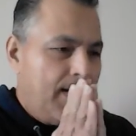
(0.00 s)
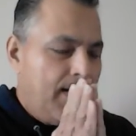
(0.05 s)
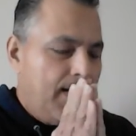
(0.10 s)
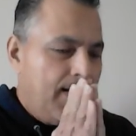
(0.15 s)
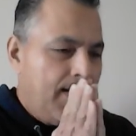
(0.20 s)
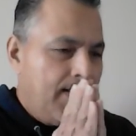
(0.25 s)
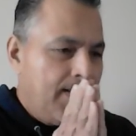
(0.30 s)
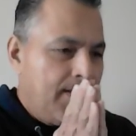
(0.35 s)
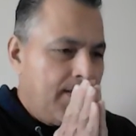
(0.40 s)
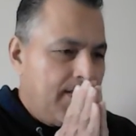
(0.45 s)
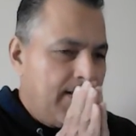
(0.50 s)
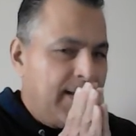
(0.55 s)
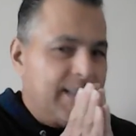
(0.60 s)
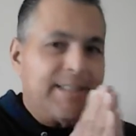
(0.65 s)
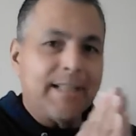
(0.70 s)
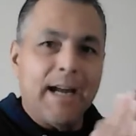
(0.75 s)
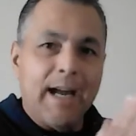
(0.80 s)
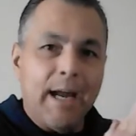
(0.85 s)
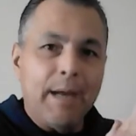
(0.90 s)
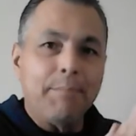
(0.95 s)
uh, a
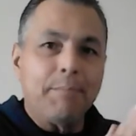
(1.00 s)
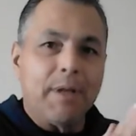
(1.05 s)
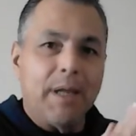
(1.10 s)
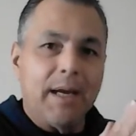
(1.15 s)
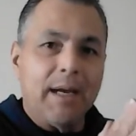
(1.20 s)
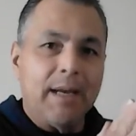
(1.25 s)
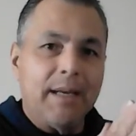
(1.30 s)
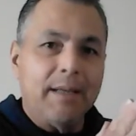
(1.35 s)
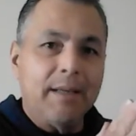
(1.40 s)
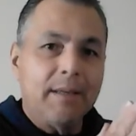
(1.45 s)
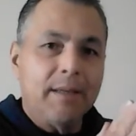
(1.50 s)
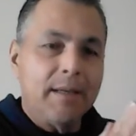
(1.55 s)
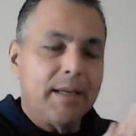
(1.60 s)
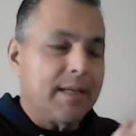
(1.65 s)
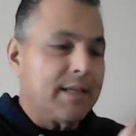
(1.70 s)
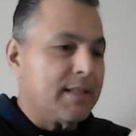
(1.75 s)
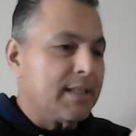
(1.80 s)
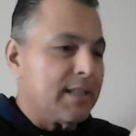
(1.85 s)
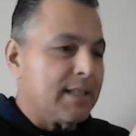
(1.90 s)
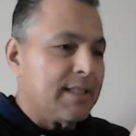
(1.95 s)
timeline
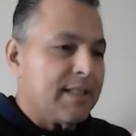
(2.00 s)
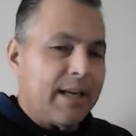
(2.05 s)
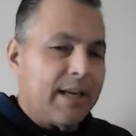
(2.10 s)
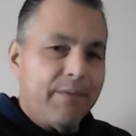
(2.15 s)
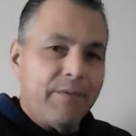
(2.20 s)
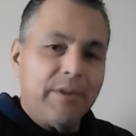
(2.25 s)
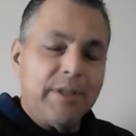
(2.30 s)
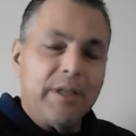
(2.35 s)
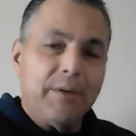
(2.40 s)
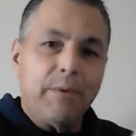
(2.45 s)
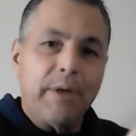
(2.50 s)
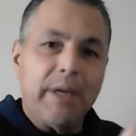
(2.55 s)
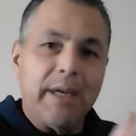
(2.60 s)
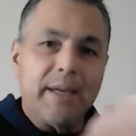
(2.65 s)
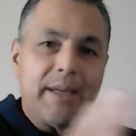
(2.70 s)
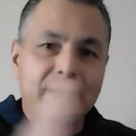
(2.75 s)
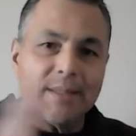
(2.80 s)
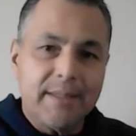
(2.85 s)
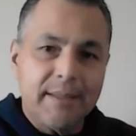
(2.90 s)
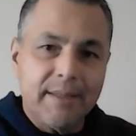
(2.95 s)
is the 70
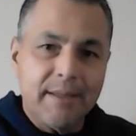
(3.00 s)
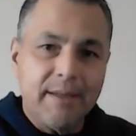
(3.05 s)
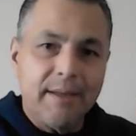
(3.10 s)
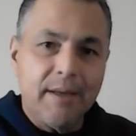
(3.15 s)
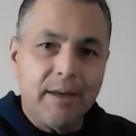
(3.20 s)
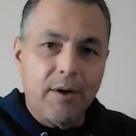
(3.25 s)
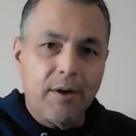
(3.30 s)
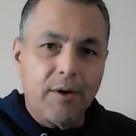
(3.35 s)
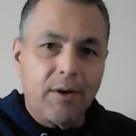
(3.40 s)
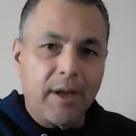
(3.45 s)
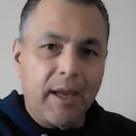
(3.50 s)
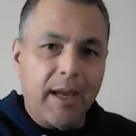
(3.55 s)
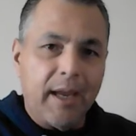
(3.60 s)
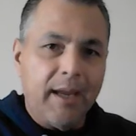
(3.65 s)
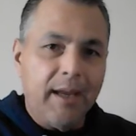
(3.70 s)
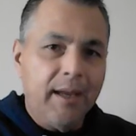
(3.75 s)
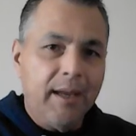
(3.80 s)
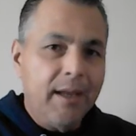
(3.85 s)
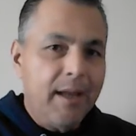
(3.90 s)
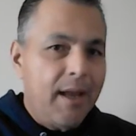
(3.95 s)
weeks
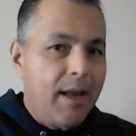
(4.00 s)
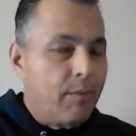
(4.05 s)
okay?